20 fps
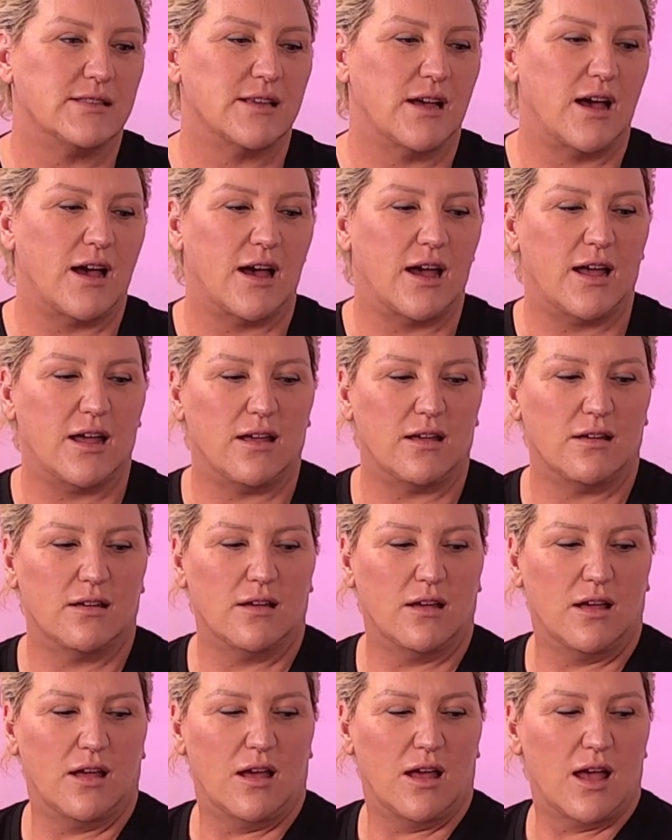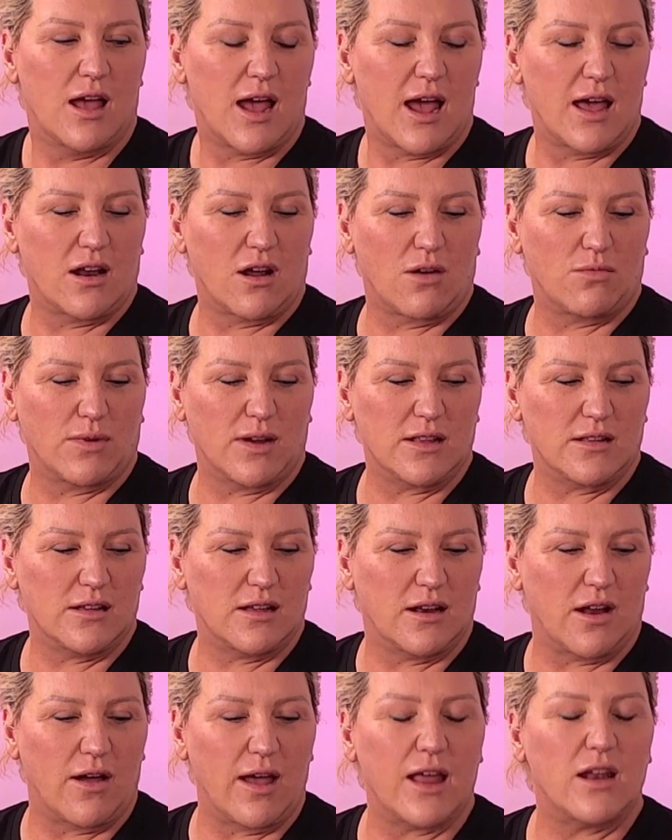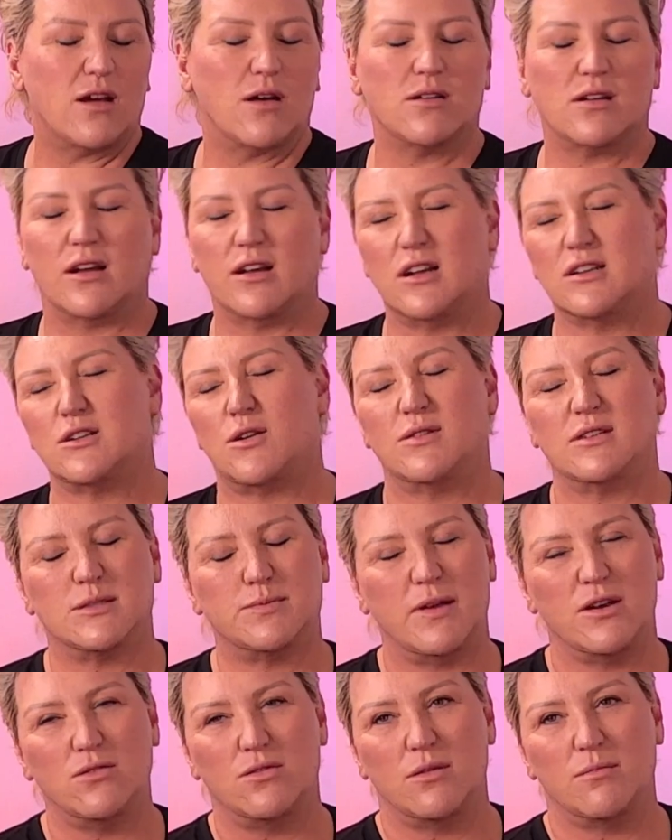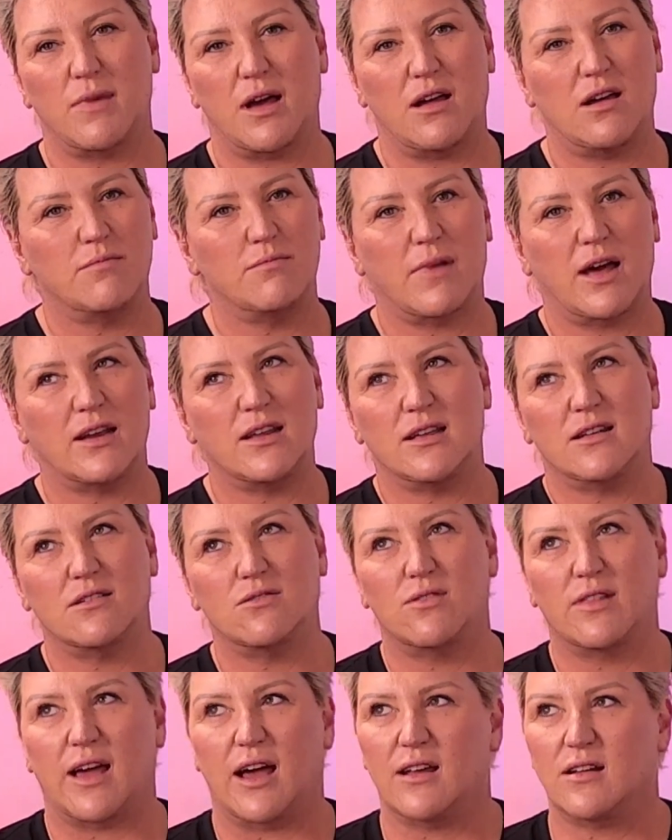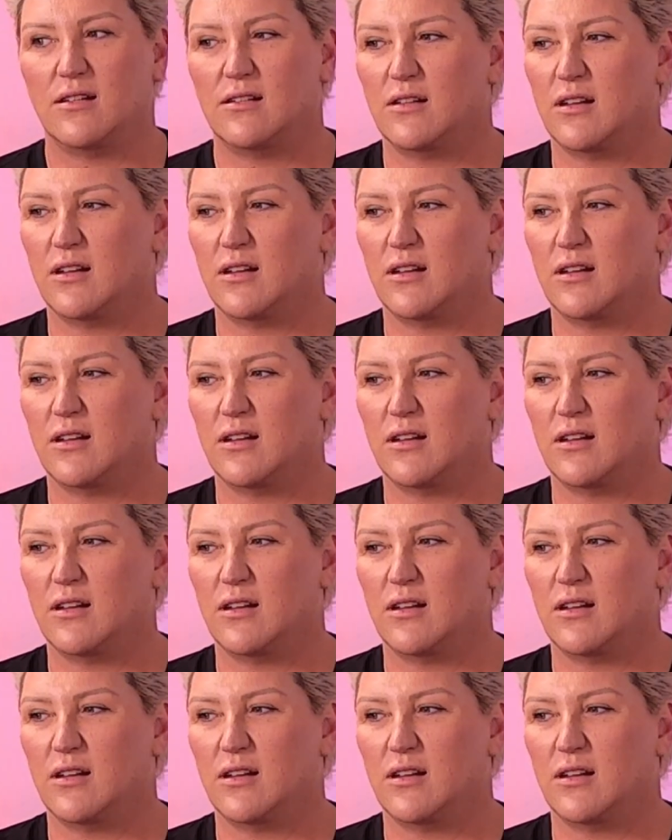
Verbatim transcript: say. And I read, you know, and I and I don't want to spend all the mo- money and all that.